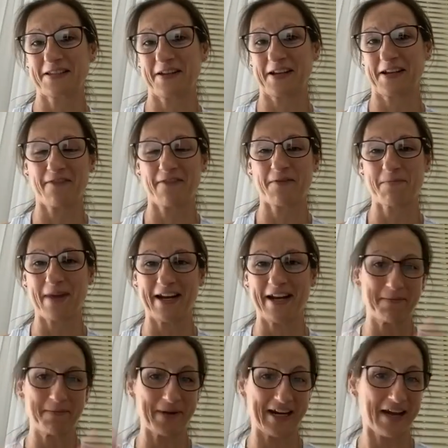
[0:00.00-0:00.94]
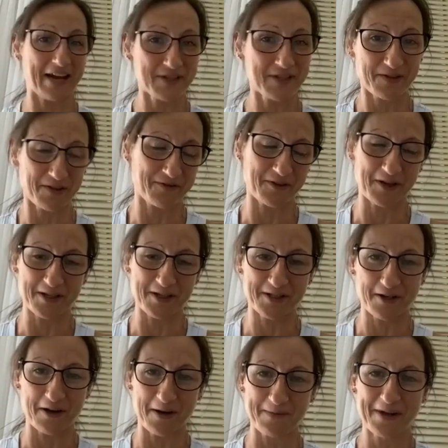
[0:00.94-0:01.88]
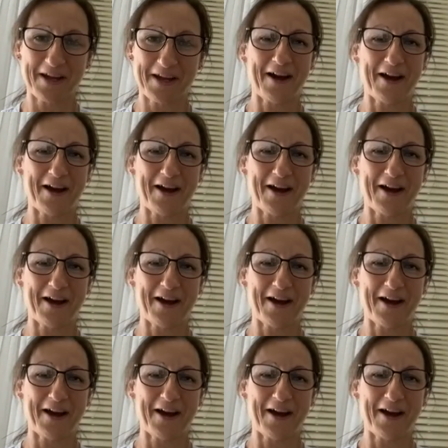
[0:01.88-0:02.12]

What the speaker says: Like even meeting Pete Evans for the first time,